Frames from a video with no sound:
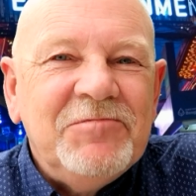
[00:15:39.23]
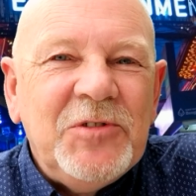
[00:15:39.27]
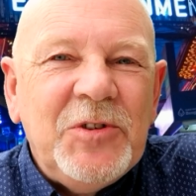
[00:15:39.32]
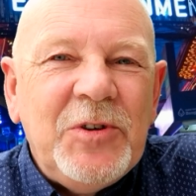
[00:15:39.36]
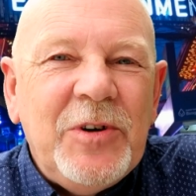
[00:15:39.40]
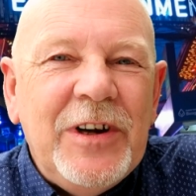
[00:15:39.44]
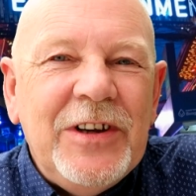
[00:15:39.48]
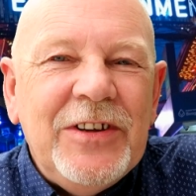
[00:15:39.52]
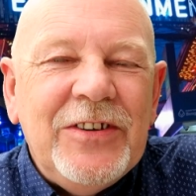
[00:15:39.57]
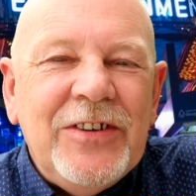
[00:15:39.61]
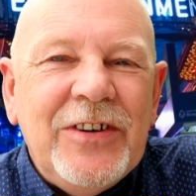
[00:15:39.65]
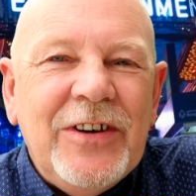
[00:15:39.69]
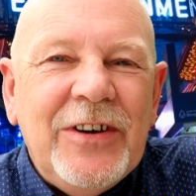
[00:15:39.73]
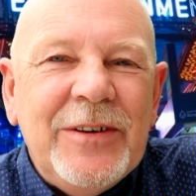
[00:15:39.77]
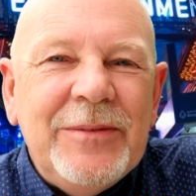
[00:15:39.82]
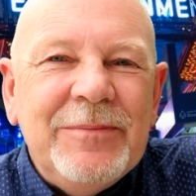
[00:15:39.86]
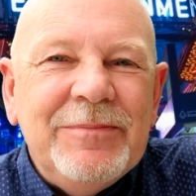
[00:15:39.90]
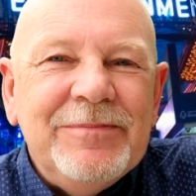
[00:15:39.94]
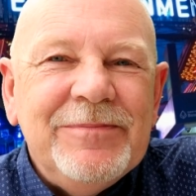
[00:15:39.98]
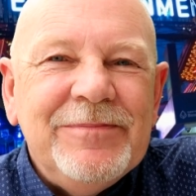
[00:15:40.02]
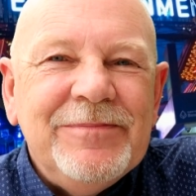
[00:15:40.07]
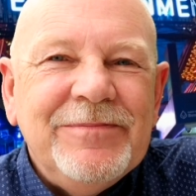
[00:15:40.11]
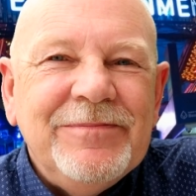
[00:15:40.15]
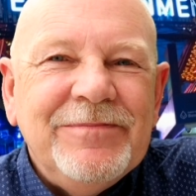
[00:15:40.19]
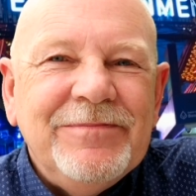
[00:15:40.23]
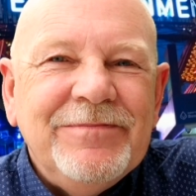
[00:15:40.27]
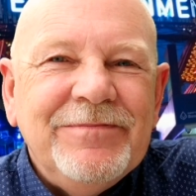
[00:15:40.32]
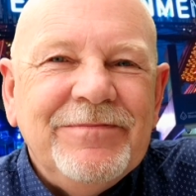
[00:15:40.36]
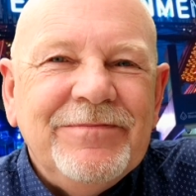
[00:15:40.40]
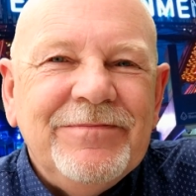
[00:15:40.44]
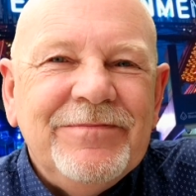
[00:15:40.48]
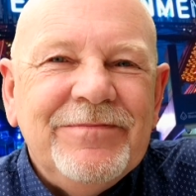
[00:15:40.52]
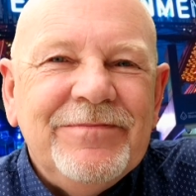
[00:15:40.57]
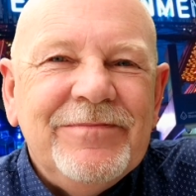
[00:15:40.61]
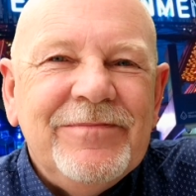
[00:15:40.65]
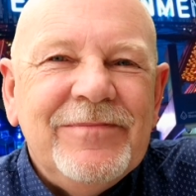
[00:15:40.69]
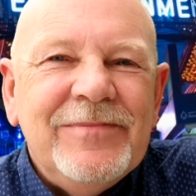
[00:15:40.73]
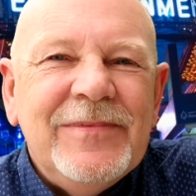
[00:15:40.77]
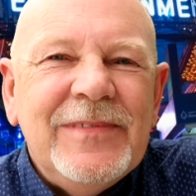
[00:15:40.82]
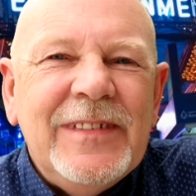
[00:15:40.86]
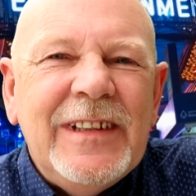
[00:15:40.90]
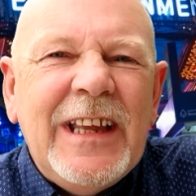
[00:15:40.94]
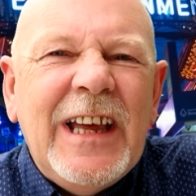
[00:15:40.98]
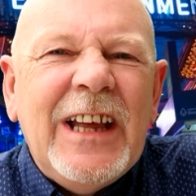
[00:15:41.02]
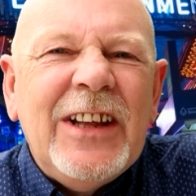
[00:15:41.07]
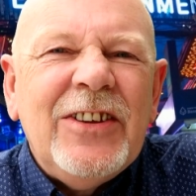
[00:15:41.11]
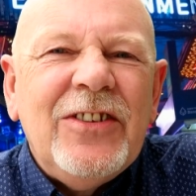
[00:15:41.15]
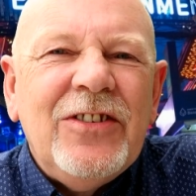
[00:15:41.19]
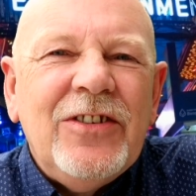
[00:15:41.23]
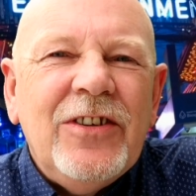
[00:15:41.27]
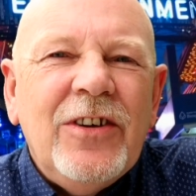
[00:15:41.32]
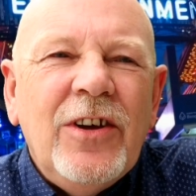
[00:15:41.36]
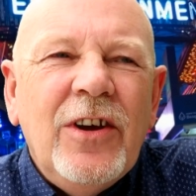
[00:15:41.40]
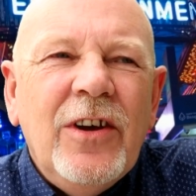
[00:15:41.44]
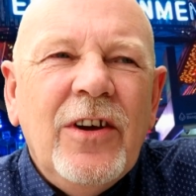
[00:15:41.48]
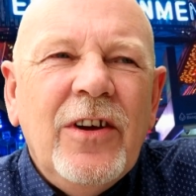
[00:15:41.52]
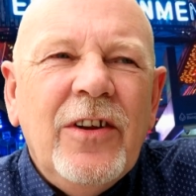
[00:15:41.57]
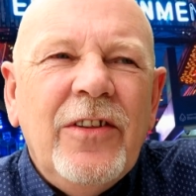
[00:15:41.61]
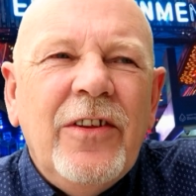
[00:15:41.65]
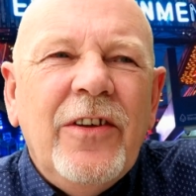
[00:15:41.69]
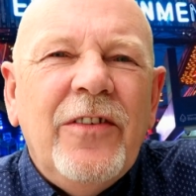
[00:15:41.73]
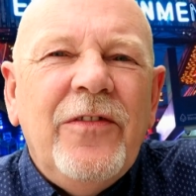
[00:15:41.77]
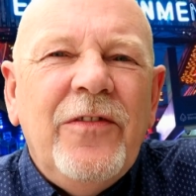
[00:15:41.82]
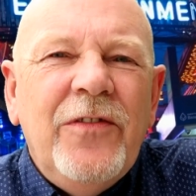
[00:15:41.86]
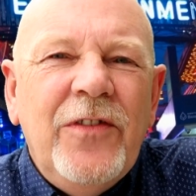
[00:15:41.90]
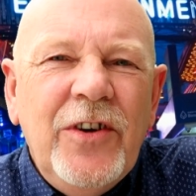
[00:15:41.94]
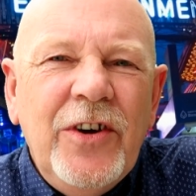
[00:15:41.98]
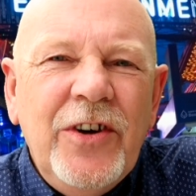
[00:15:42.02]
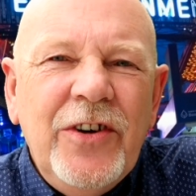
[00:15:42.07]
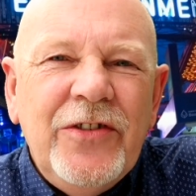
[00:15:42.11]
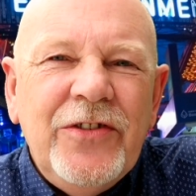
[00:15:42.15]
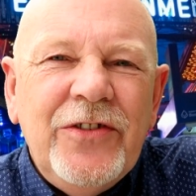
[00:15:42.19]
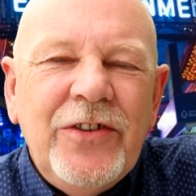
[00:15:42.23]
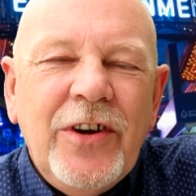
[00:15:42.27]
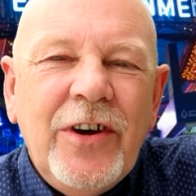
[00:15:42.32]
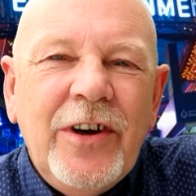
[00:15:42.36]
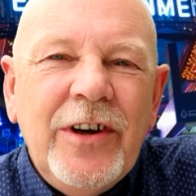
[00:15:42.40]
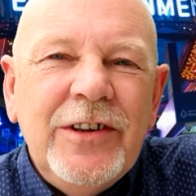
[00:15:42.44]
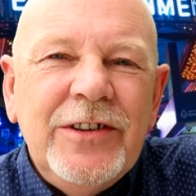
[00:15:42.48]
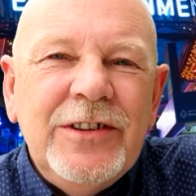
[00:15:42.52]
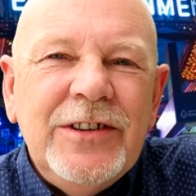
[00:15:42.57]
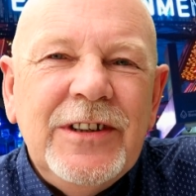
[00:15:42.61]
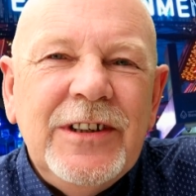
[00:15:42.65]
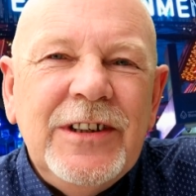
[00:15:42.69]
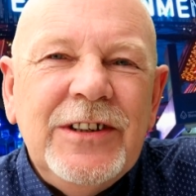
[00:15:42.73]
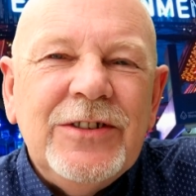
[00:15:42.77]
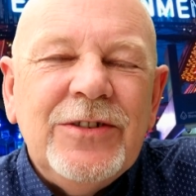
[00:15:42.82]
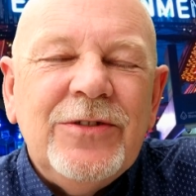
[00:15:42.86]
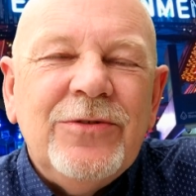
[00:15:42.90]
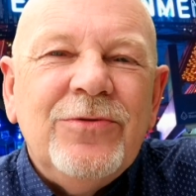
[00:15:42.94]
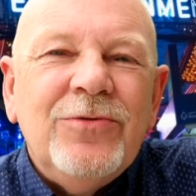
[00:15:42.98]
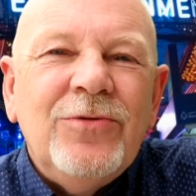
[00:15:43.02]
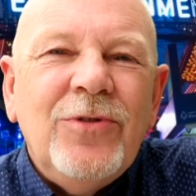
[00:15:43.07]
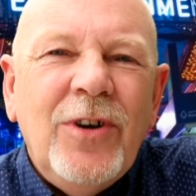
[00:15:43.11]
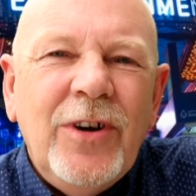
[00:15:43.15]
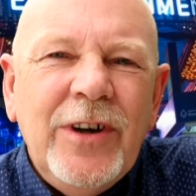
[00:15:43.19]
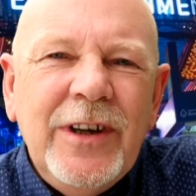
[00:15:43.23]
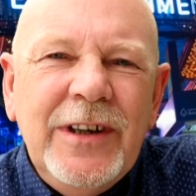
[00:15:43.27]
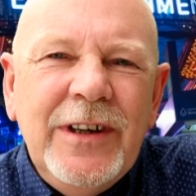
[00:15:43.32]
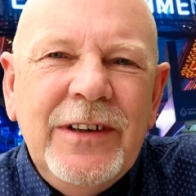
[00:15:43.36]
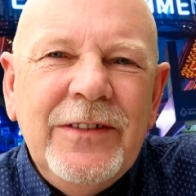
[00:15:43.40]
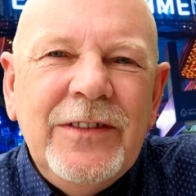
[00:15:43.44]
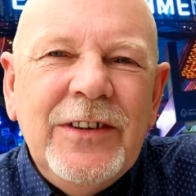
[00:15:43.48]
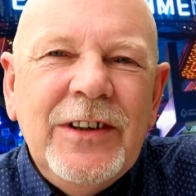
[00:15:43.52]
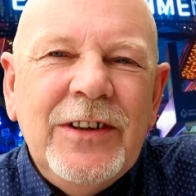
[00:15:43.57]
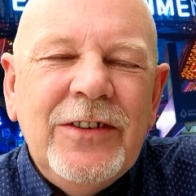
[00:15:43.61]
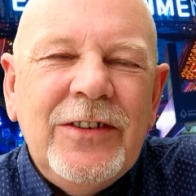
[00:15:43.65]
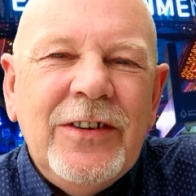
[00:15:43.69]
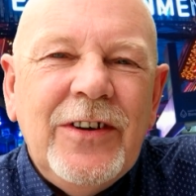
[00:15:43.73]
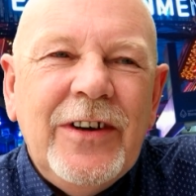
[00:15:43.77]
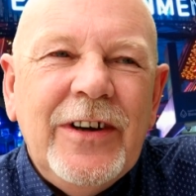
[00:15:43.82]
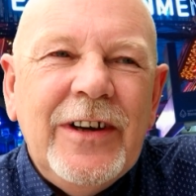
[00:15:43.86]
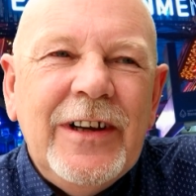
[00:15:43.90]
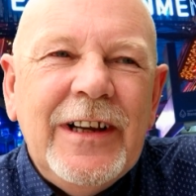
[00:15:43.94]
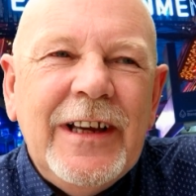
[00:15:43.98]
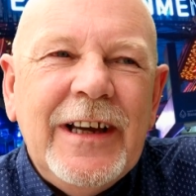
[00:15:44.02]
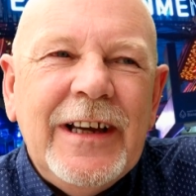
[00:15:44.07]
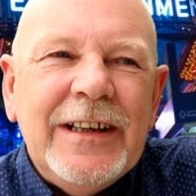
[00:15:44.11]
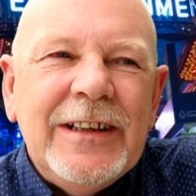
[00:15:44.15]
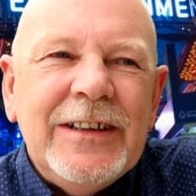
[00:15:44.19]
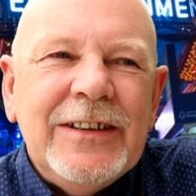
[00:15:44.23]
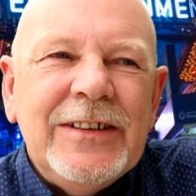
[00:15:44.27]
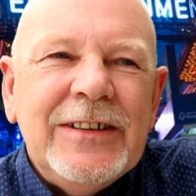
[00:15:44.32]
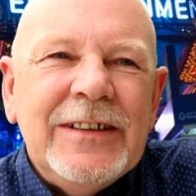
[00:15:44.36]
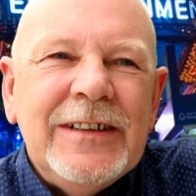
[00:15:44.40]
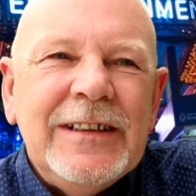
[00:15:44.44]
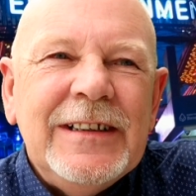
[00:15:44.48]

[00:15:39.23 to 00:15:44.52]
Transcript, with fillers: Great time. That's the first night. He's arrived in Thailand.